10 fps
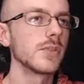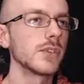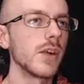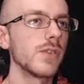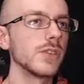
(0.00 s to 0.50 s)
which
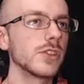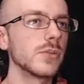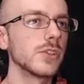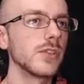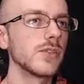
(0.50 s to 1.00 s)
is why I feel
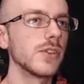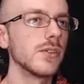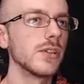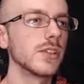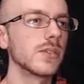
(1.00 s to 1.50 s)
super safe to
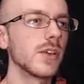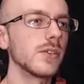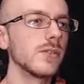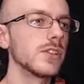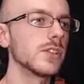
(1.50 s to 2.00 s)
do this. If I
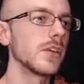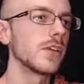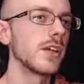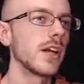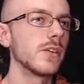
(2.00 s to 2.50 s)
lose this man
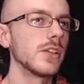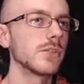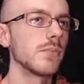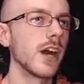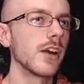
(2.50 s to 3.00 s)
right now, it
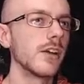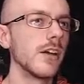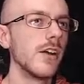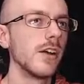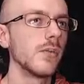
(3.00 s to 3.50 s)
doesn't matter.
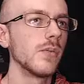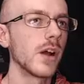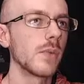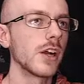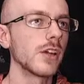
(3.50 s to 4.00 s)

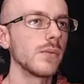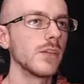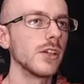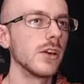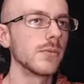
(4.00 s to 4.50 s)
Well, apparently we
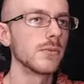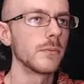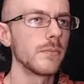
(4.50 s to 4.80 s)
don't.